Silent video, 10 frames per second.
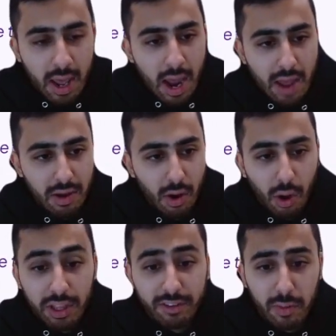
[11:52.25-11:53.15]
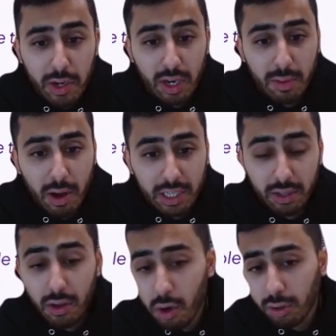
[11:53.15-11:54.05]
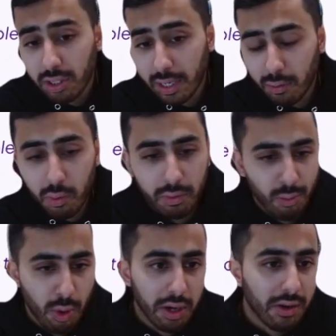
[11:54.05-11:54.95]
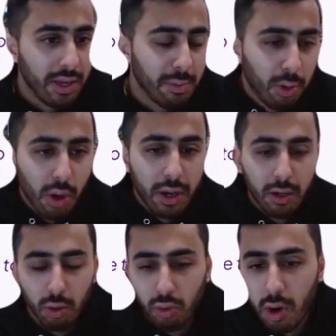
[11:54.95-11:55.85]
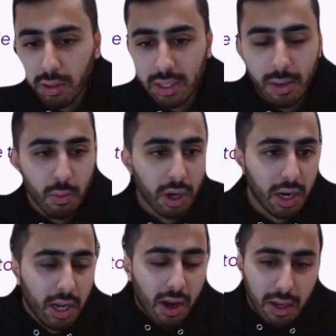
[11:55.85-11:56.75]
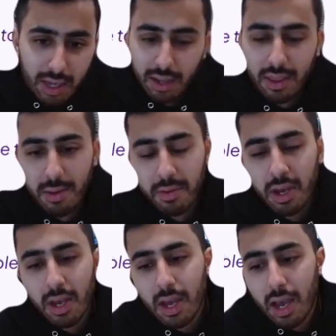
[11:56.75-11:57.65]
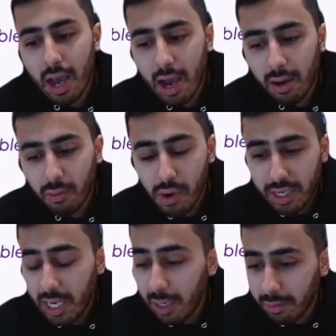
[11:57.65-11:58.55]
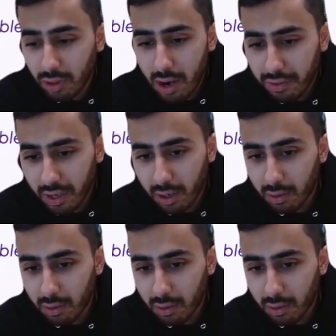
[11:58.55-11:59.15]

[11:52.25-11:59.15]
and then all the information about each of those, like where are they deployed, who owns them, where can I contact them, what teams are out there,